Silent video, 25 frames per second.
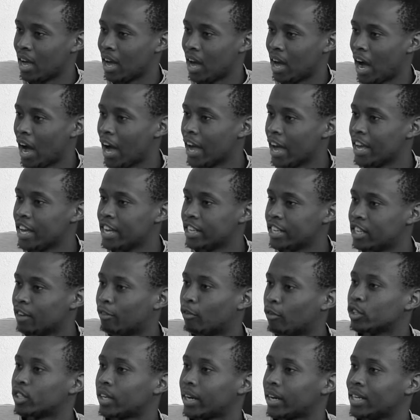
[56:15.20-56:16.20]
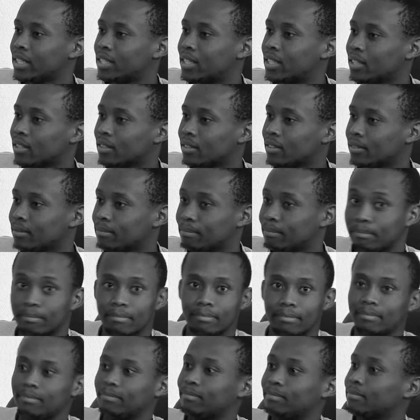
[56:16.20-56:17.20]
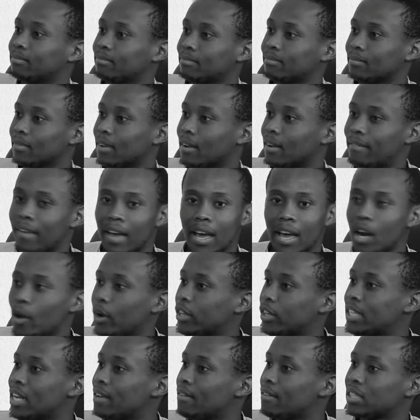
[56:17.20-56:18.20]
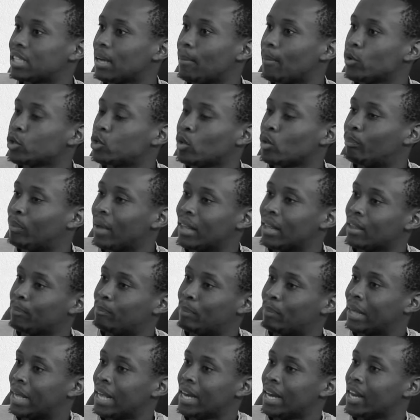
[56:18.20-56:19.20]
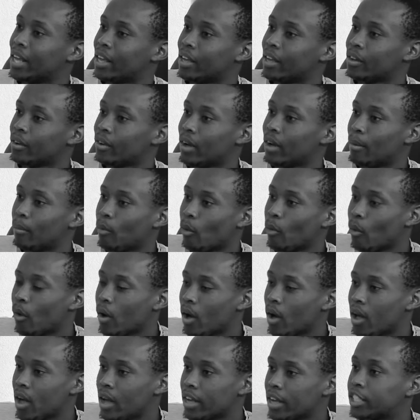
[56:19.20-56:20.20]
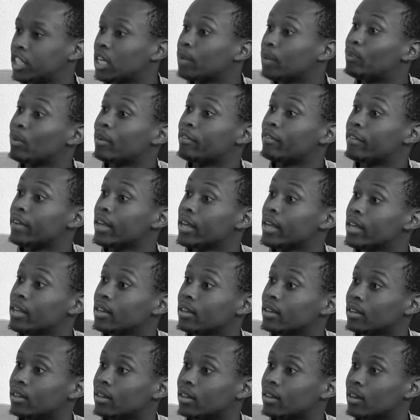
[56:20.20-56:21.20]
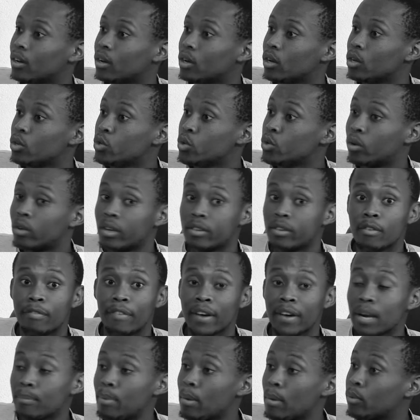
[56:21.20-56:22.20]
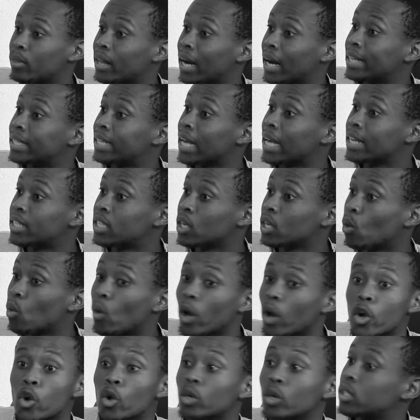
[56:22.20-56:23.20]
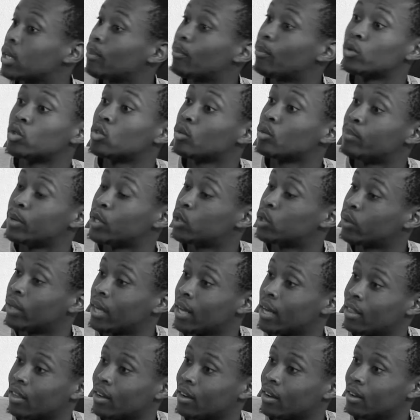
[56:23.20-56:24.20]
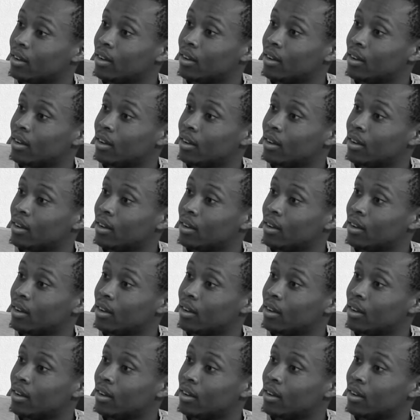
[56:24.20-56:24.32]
high divorce rates. Well, it was never supposed to be at the beginning. GPV. You find people that are dating who are not supposed to be together.